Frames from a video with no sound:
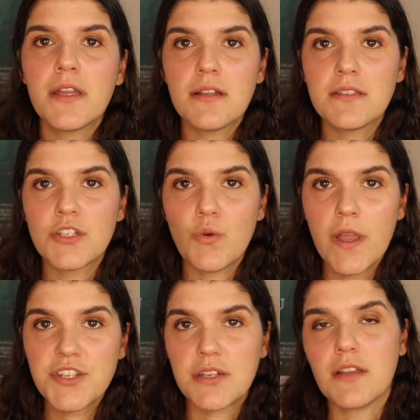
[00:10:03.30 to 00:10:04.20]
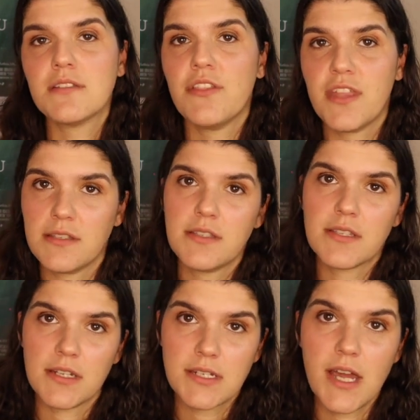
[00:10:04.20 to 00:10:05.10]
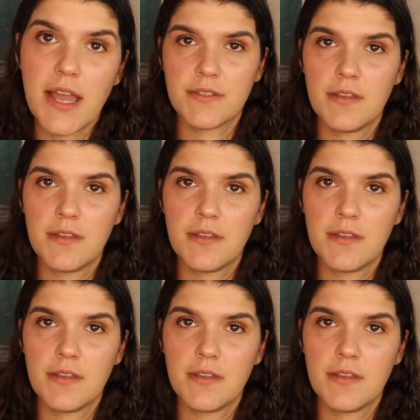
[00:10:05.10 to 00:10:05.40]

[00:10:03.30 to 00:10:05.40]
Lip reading: a good situation because he thinks he's going to die.